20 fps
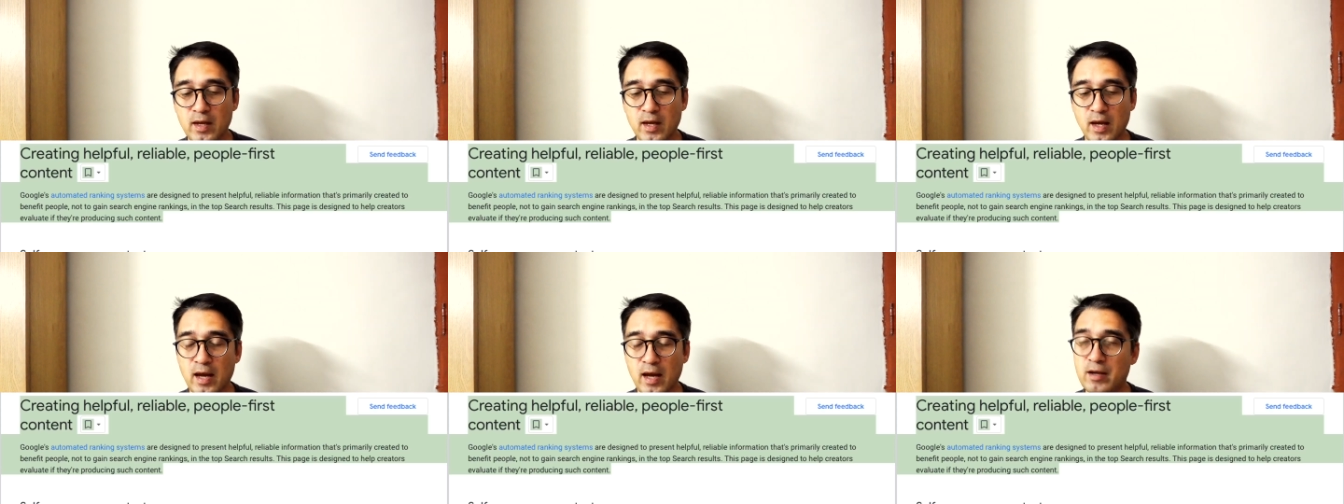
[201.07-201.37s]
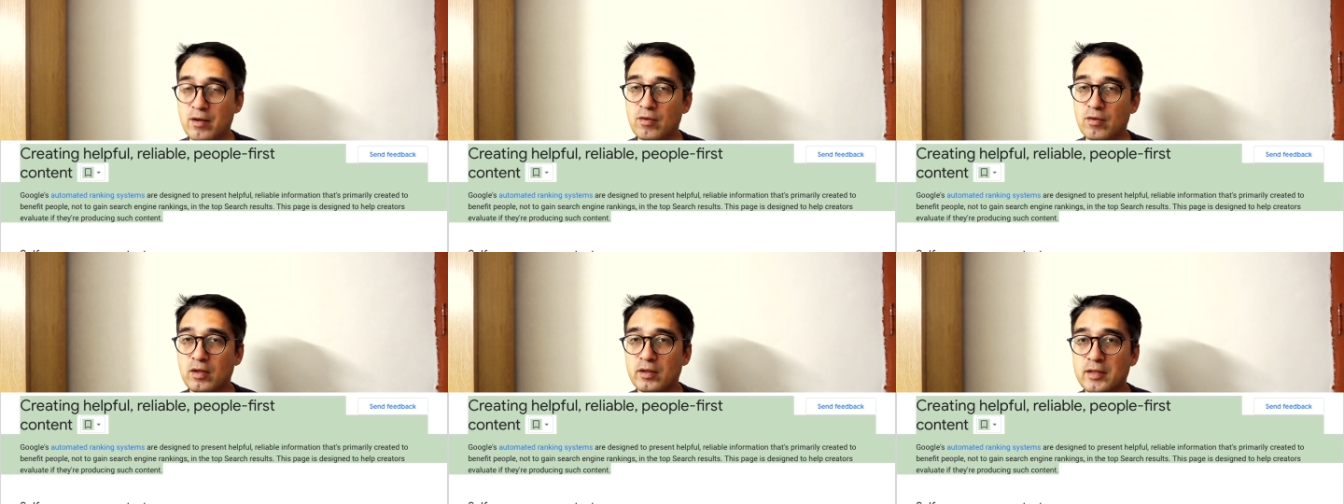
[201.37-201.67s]
And
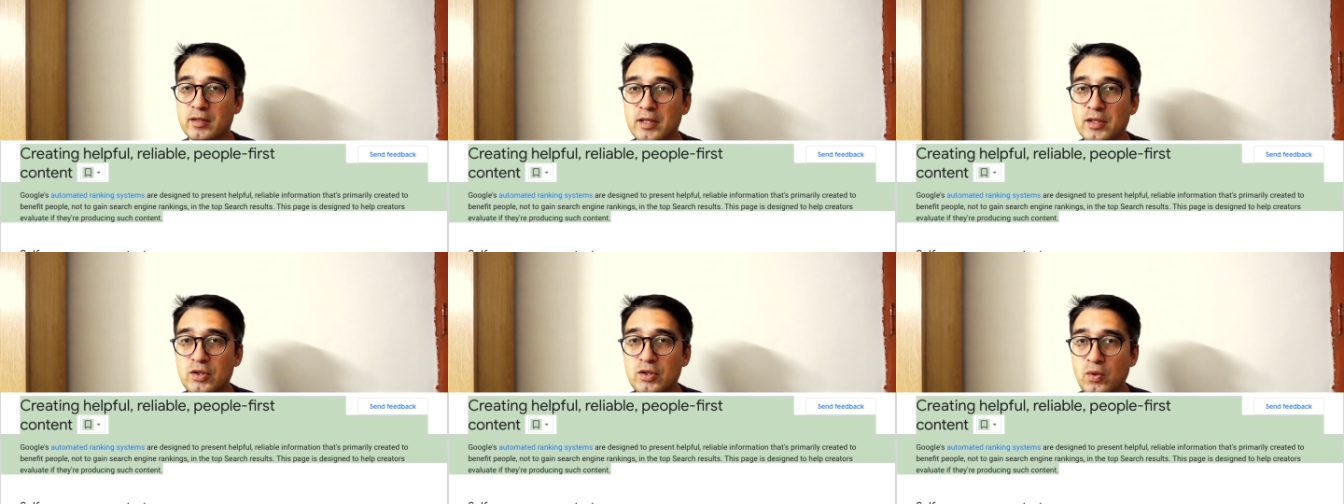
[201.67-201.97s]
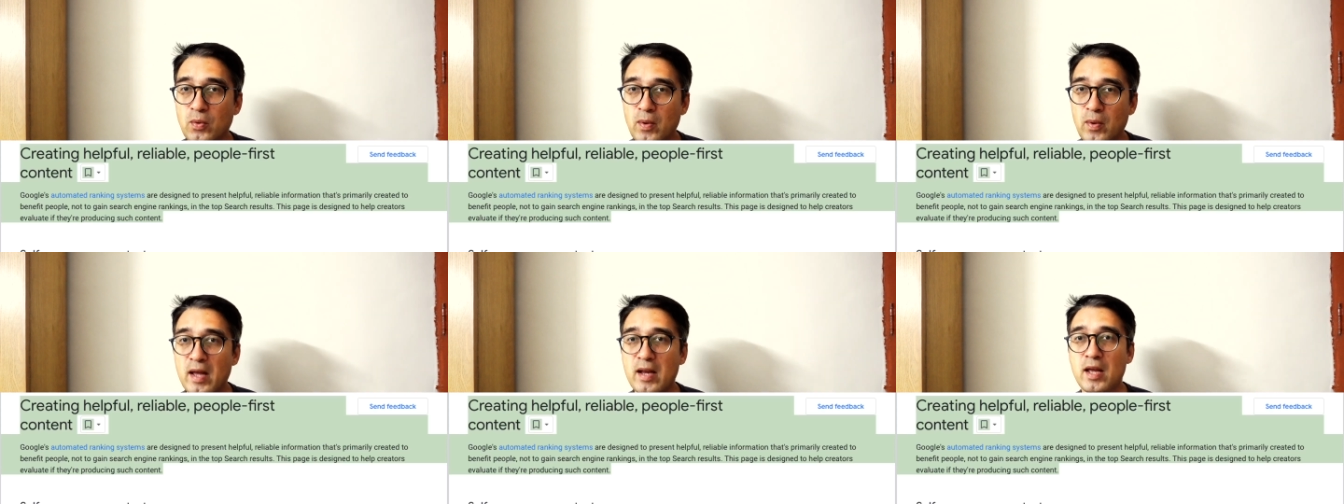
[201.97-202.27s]
Google sees
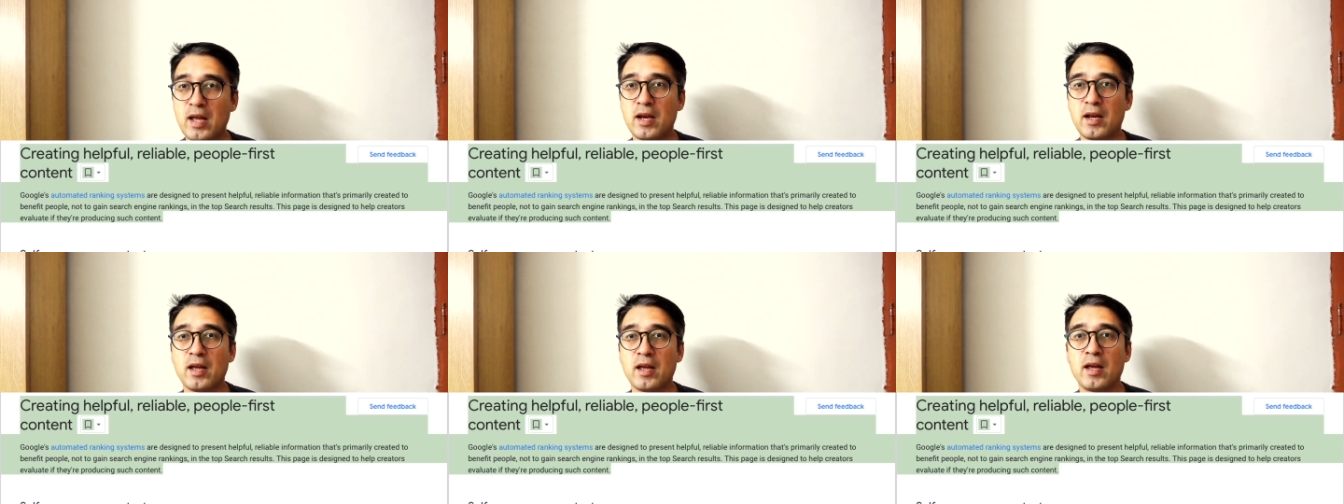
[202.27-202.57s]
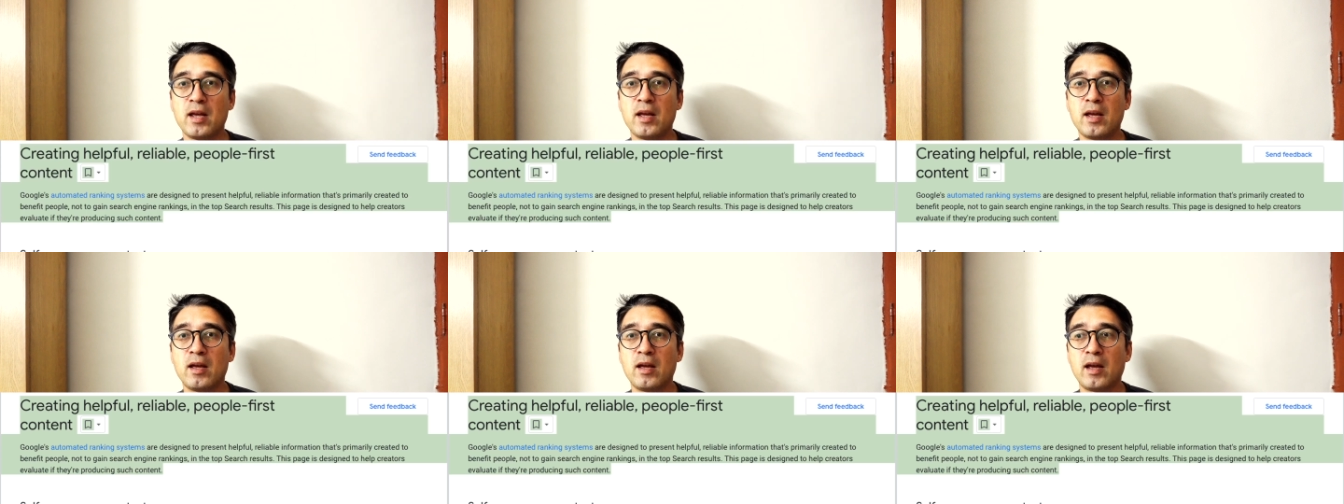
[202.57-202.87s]
Reddit
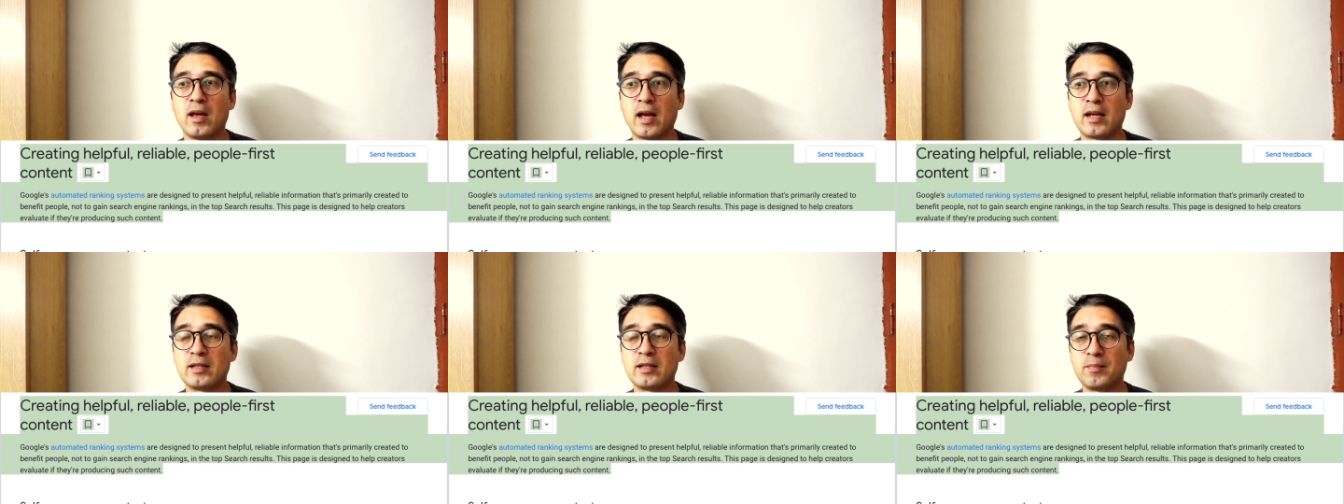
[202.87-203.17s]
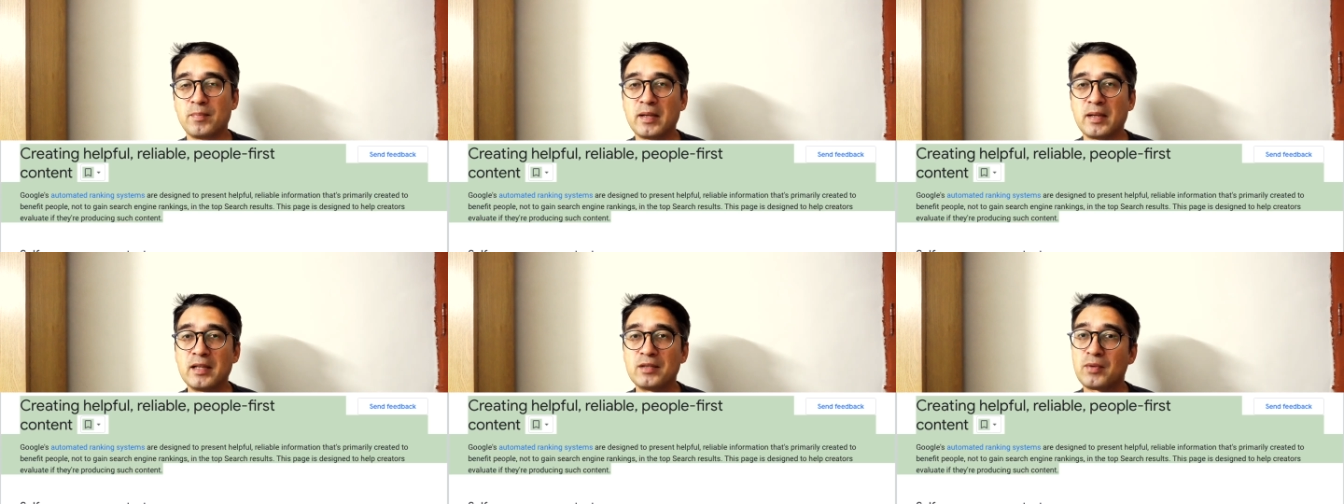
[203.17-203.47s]
as a
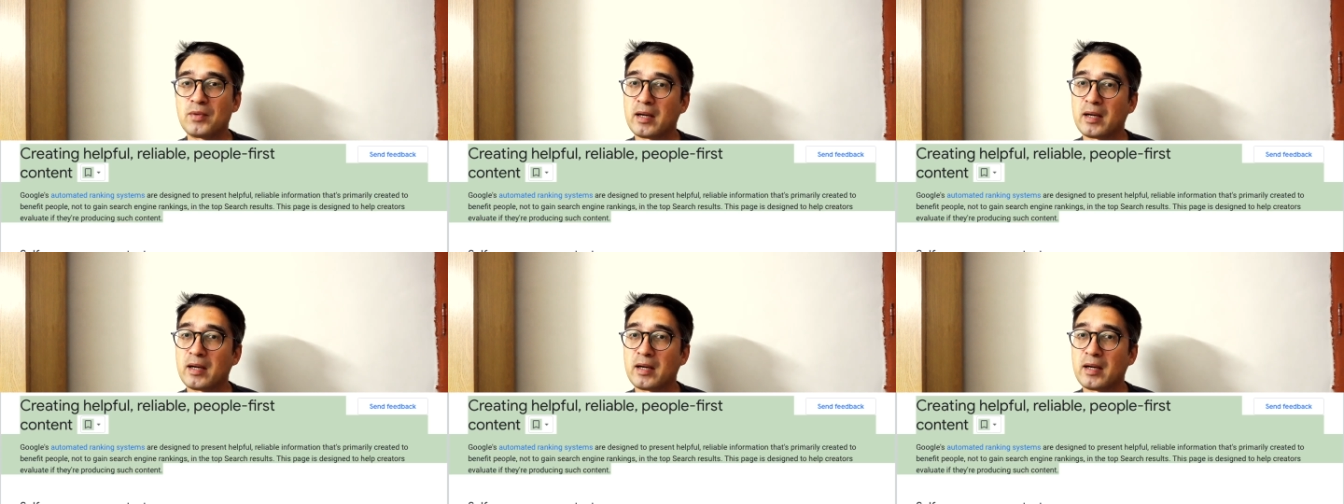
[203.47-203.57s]
place